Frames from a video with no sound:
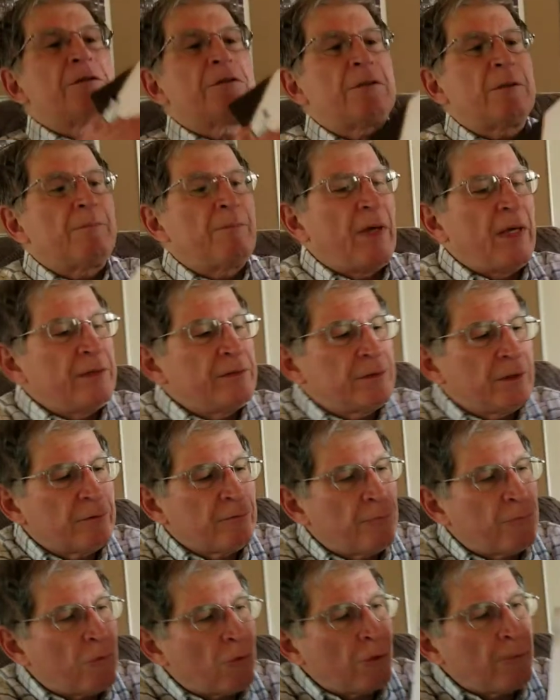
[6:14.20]
the basic
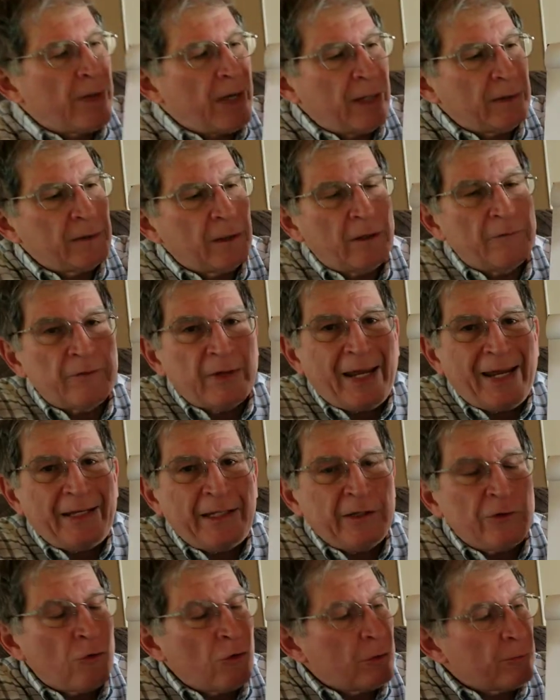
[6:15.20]
format of any
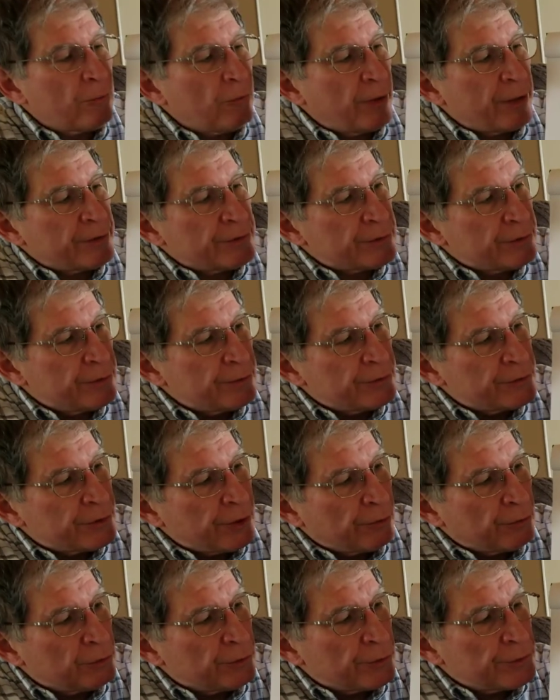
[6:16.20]
corporation.
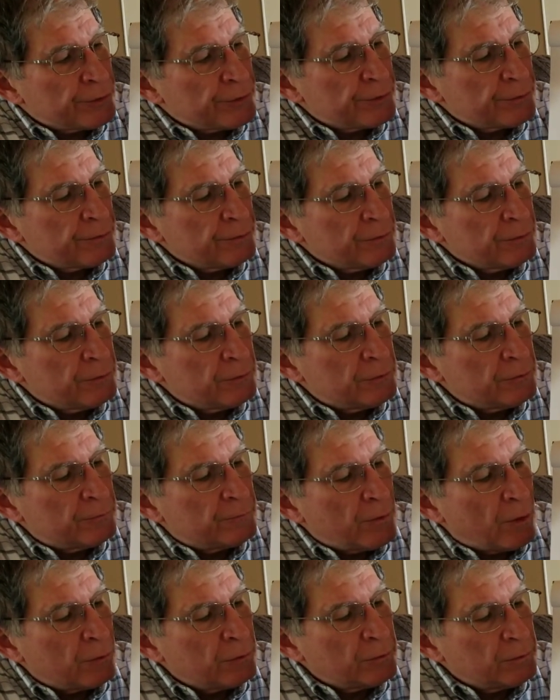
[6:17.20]
Shareholders who
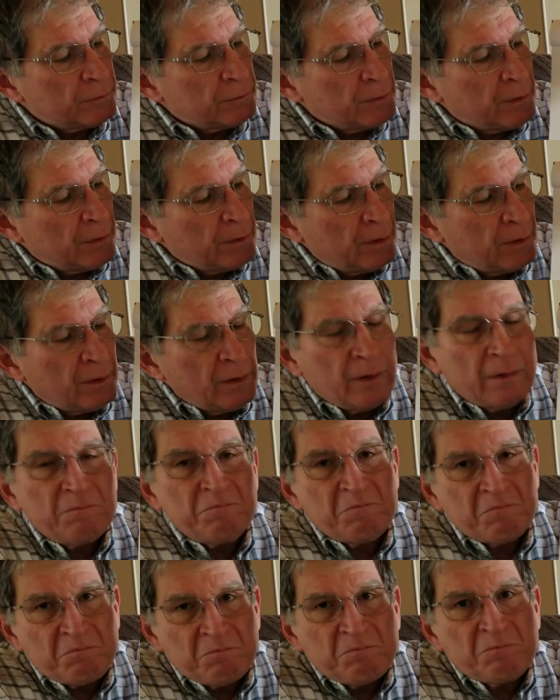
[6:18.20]
vote
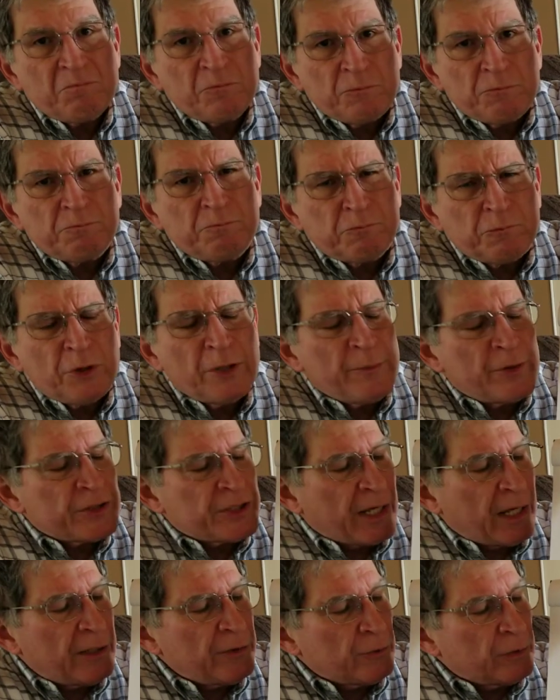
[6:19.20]
pretty much
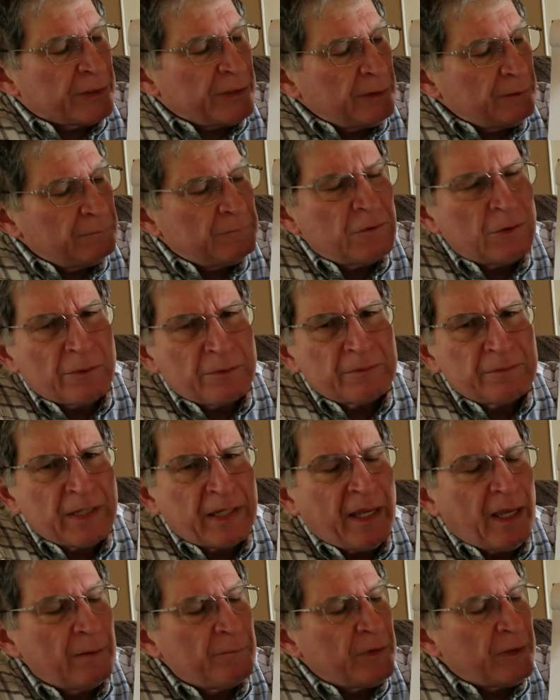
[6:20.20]
annually, or it
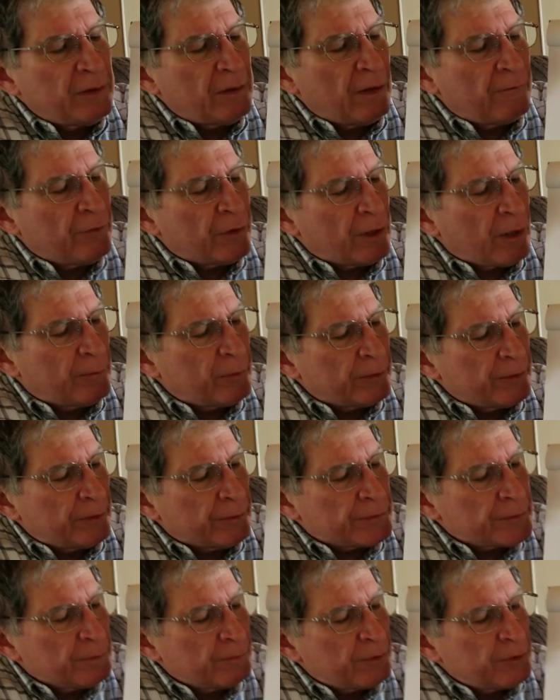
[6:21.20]
can be every couple of
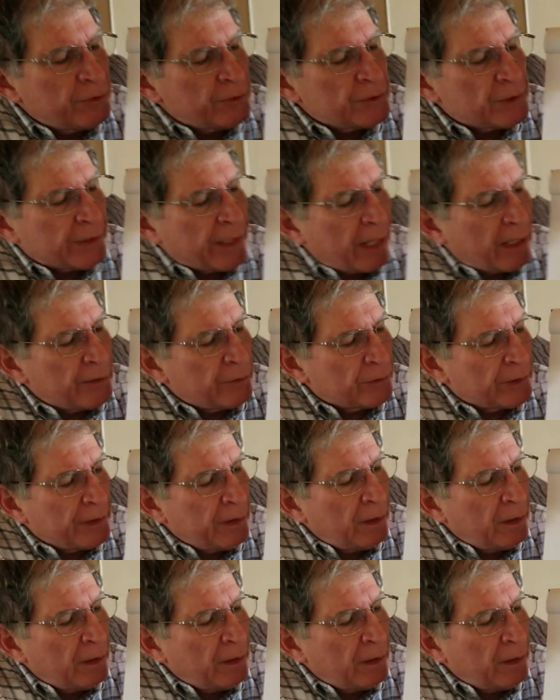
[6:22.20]
years, but usually annually,